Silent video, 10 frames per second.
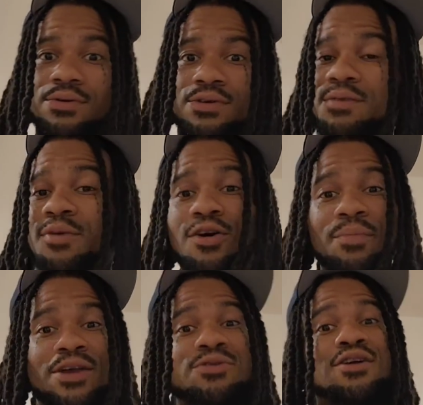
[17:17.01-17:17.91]
Come on,
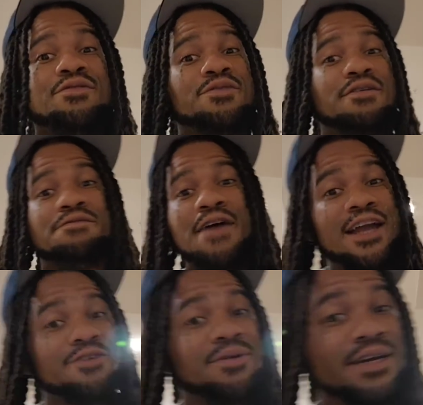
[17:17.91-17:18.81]
man. You're looking for a
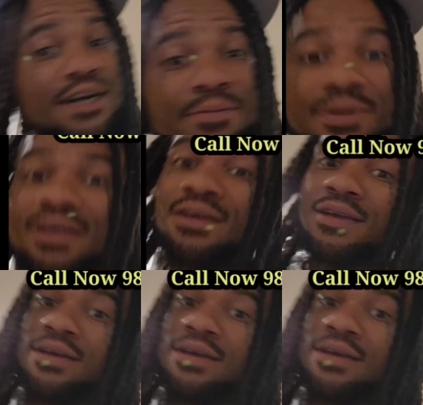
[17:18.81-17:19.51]
factoring company.